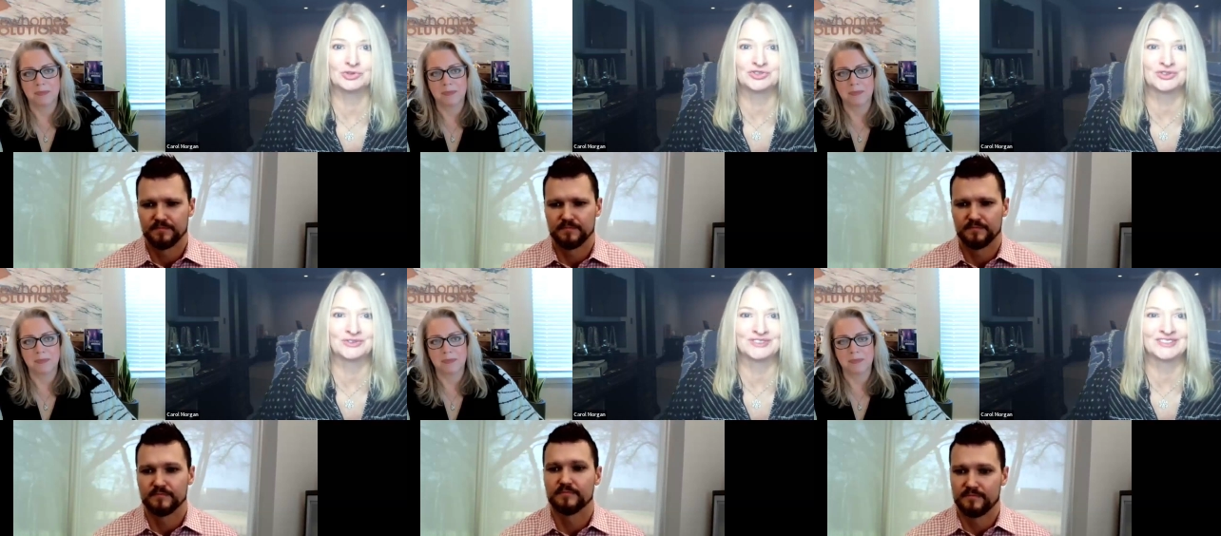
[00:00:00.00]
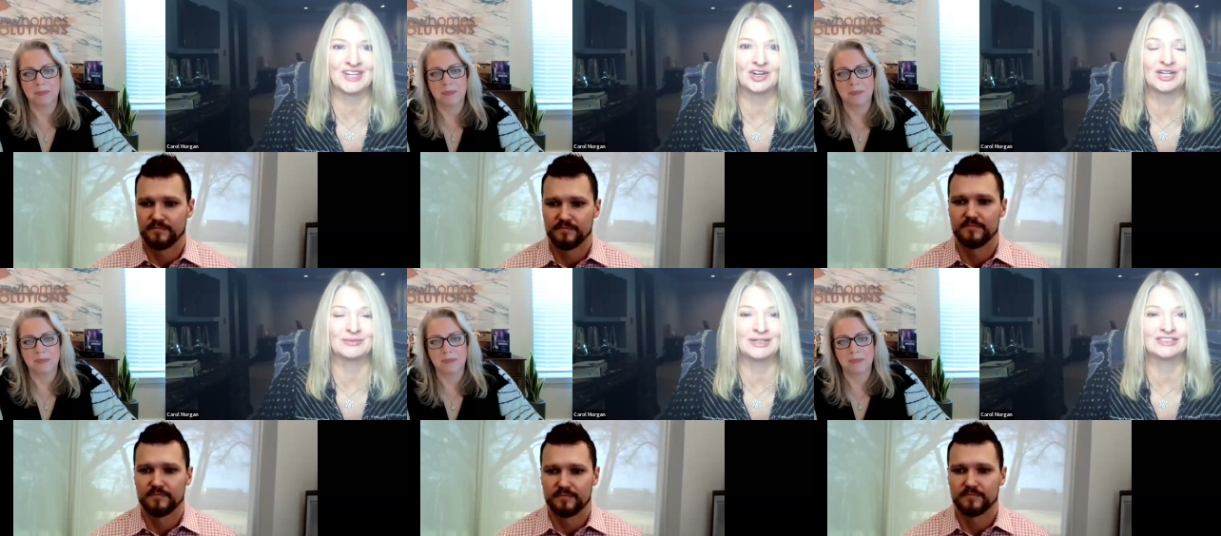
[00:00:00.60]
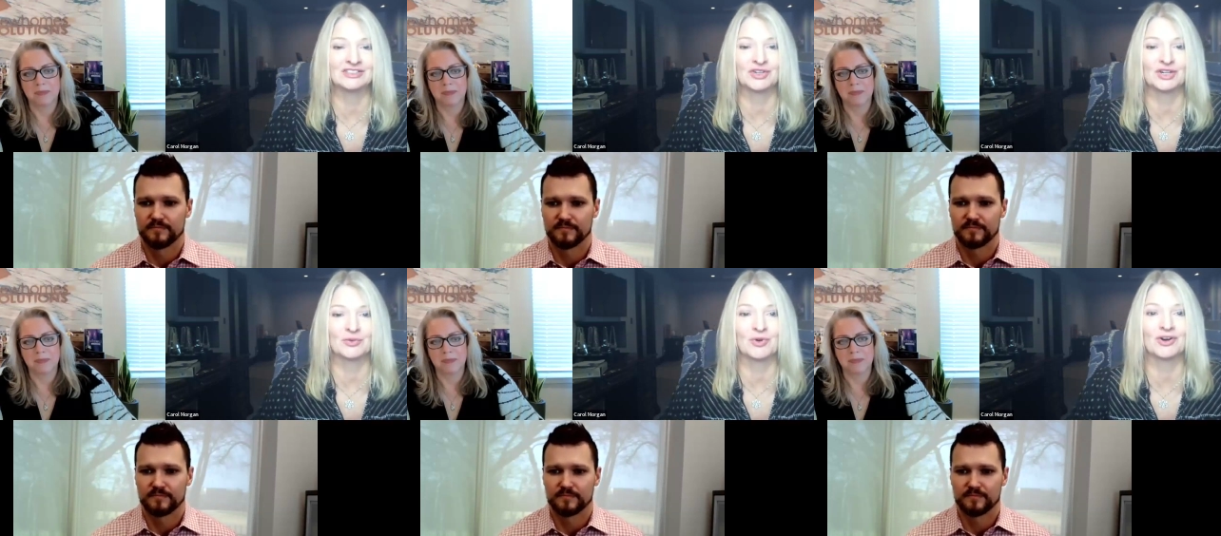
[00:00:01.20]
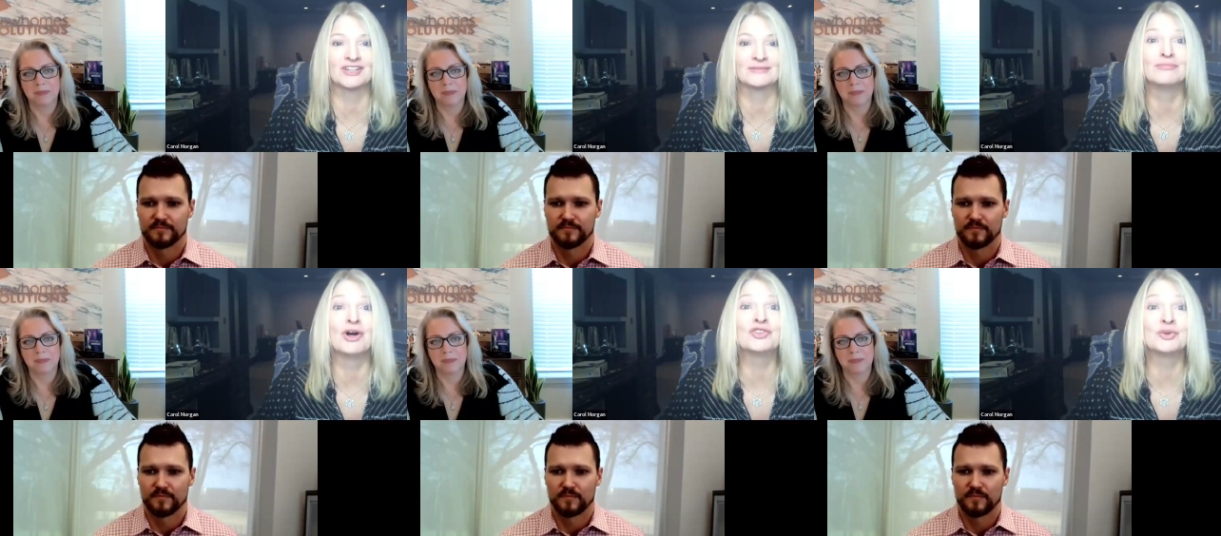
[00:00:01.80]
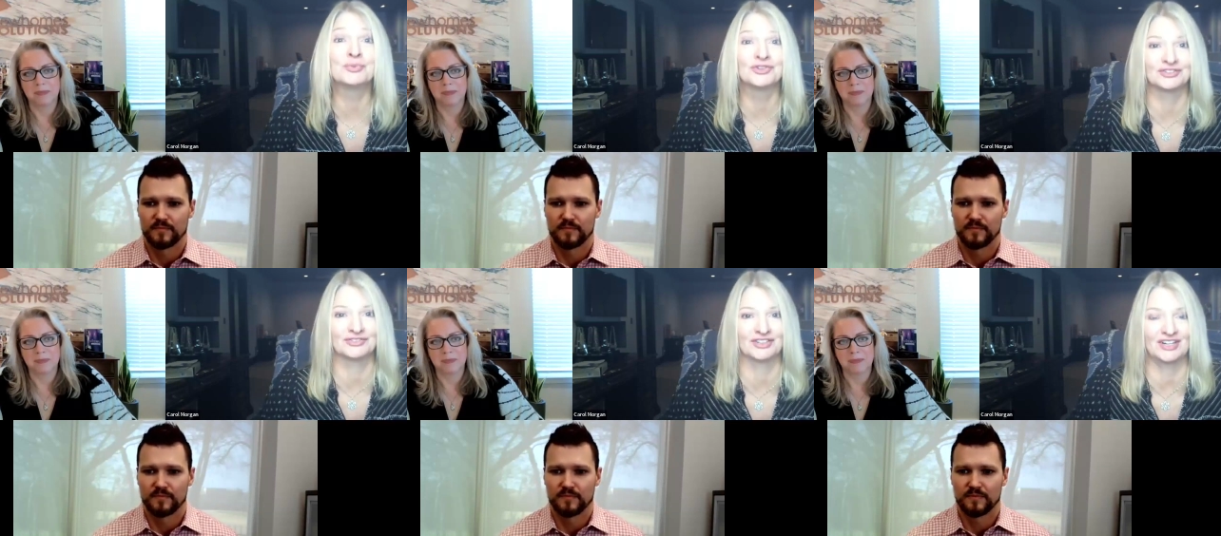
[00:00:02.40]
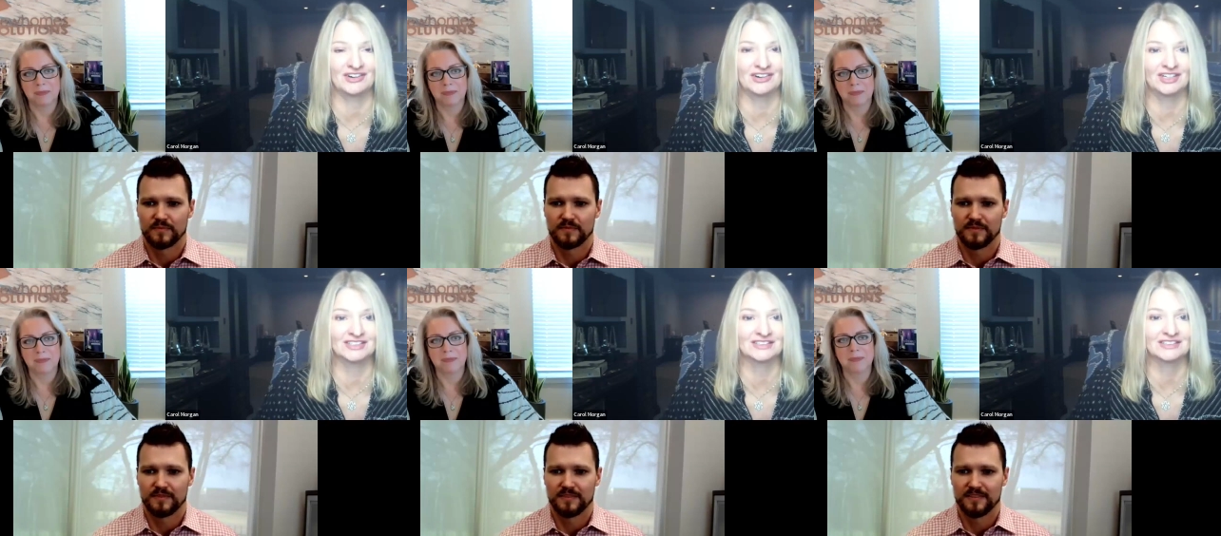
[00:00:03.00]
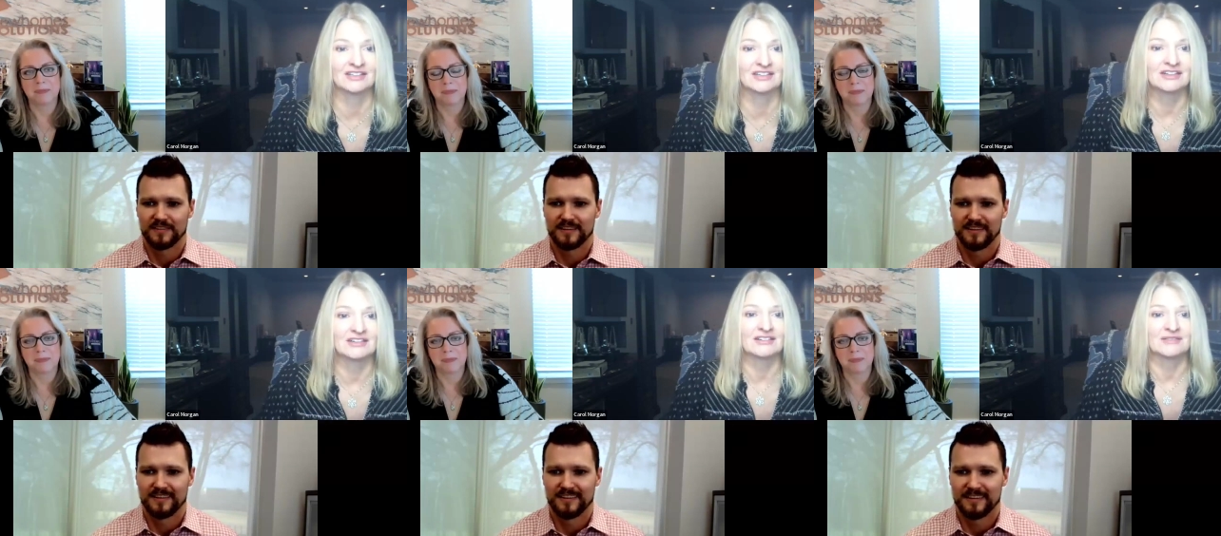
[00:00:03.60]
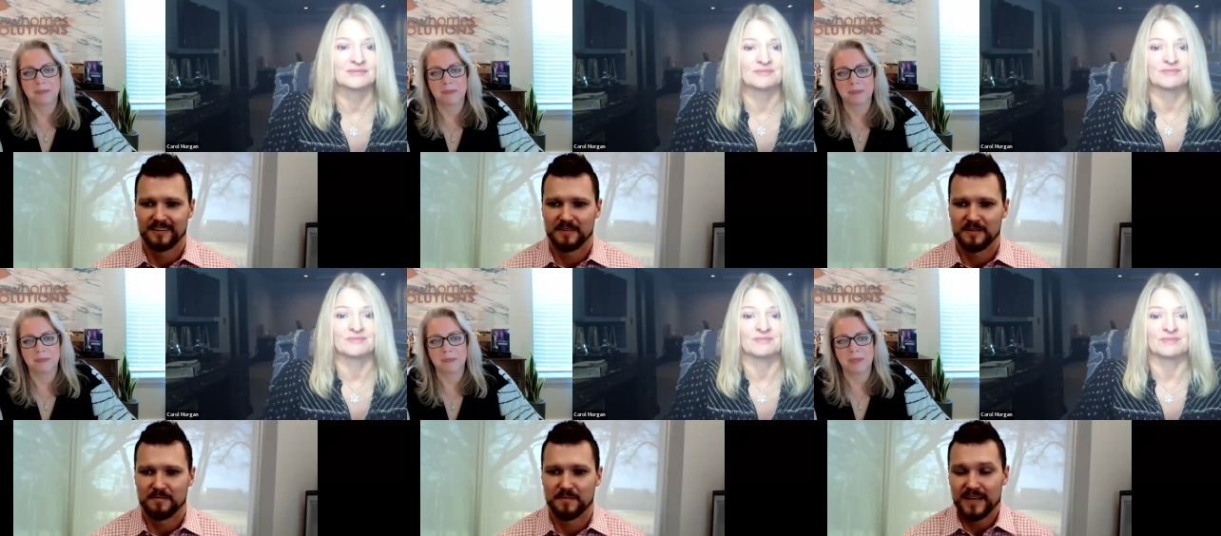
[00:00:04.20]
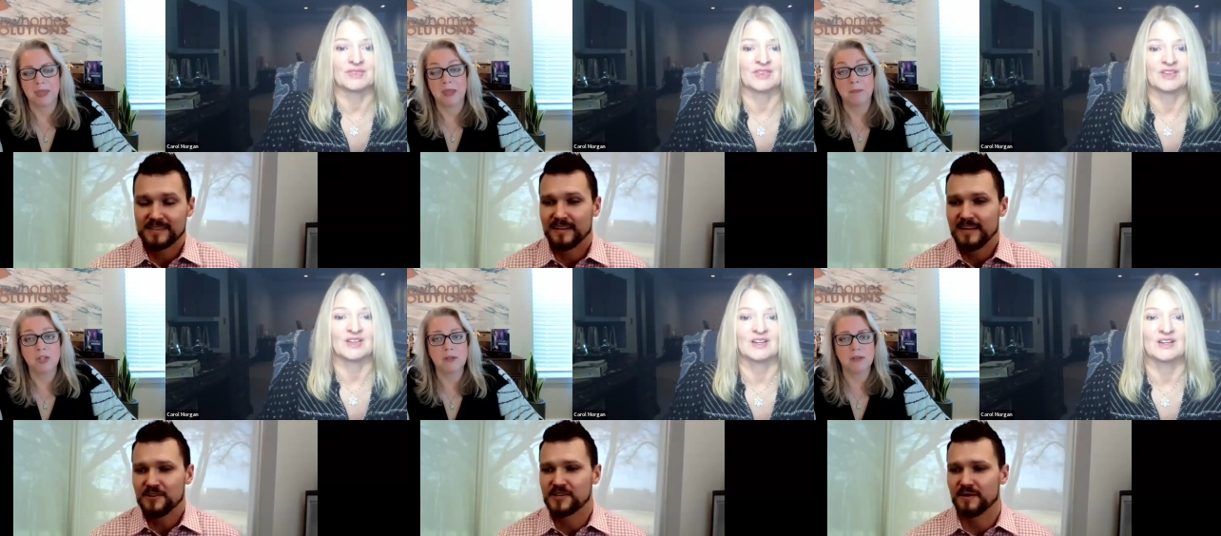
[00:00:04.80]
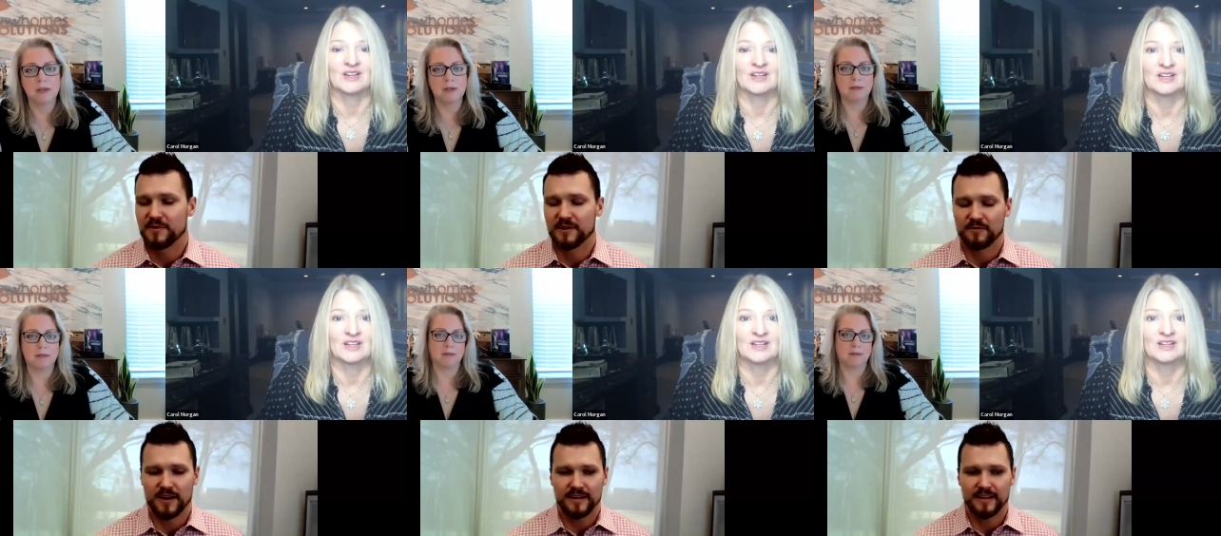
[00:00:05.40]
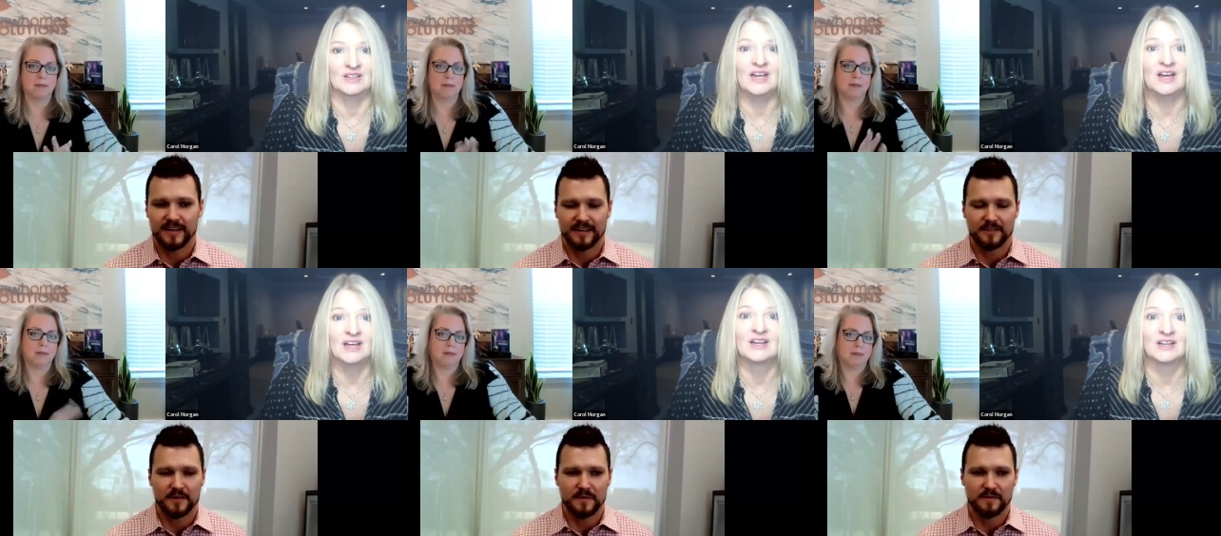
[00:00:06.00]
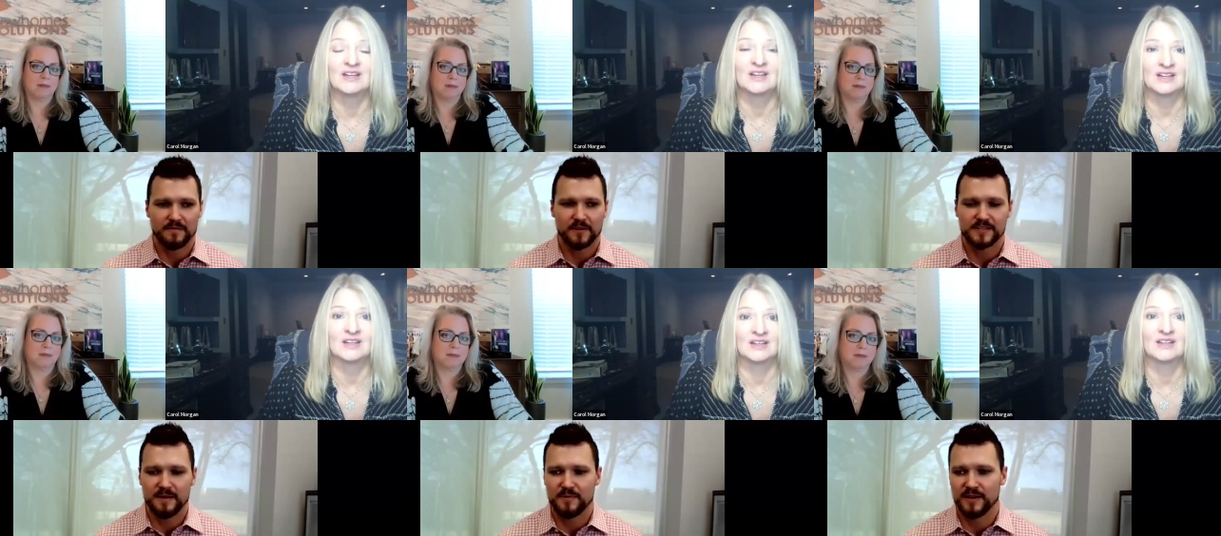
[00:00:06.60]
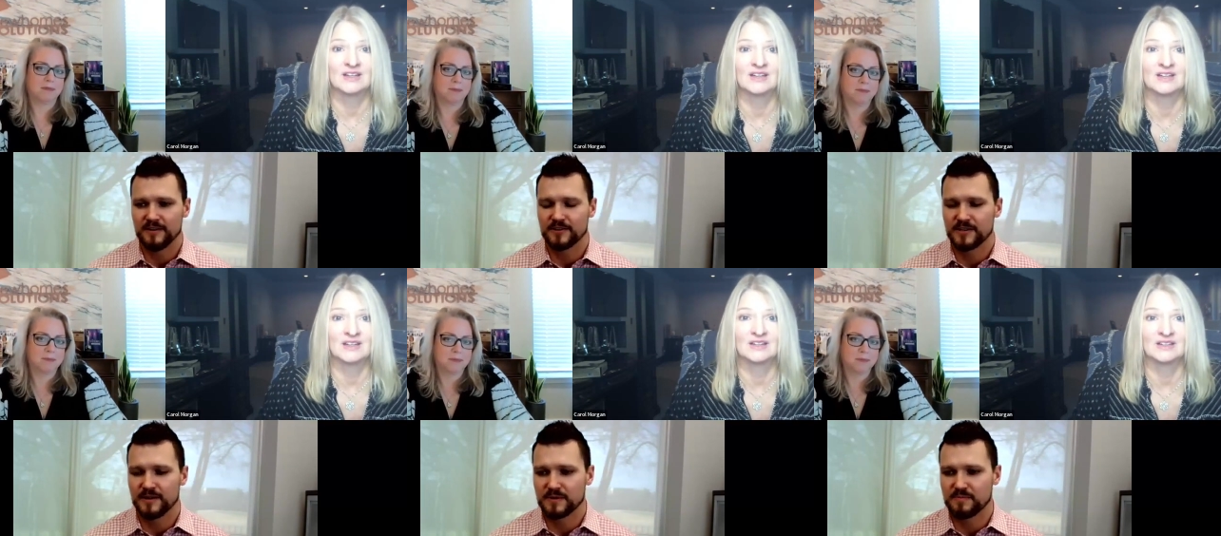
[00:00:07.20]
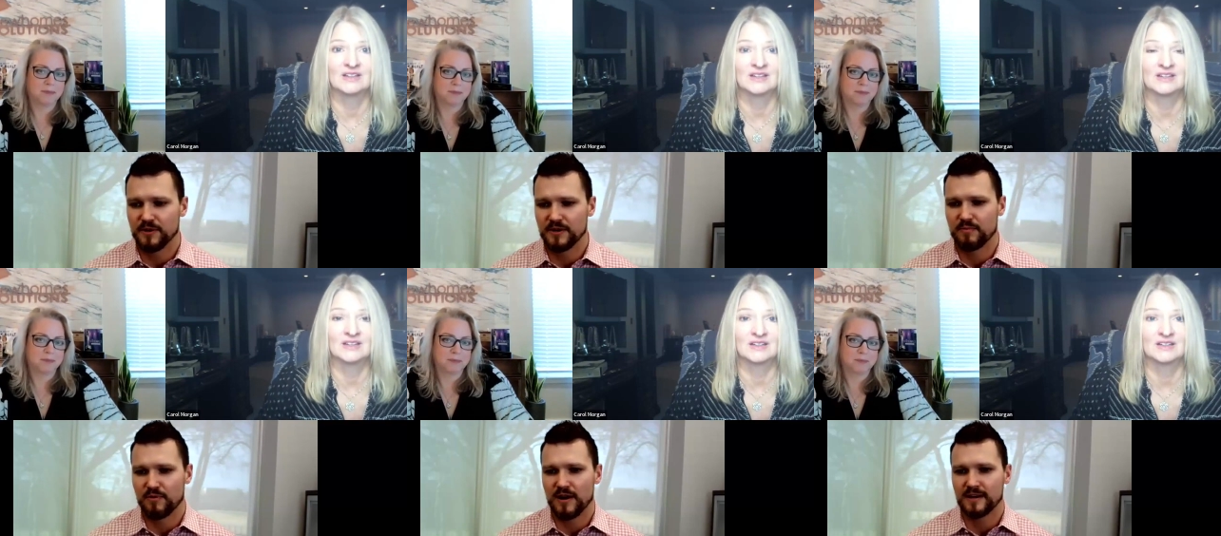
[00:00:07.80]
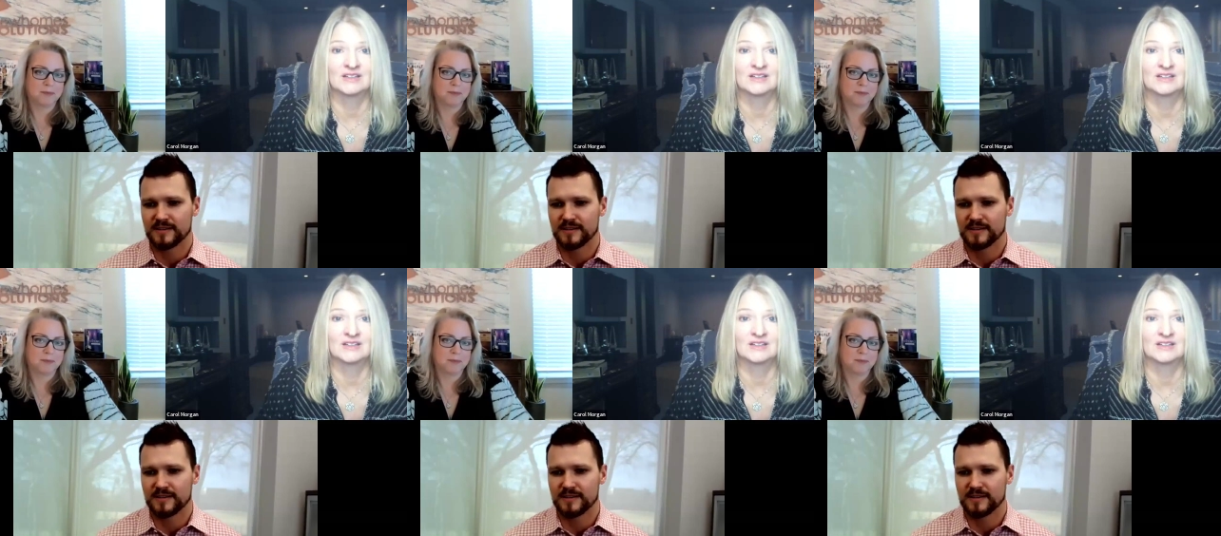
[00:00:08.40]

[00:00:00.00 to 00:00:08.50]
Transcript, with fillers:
Speaker 1: which is a little scary and means you've got to work in multiple different areas
Speaker 2: that's leadership, though, right? Like yeah. the, the, first step in leadership is putting your pride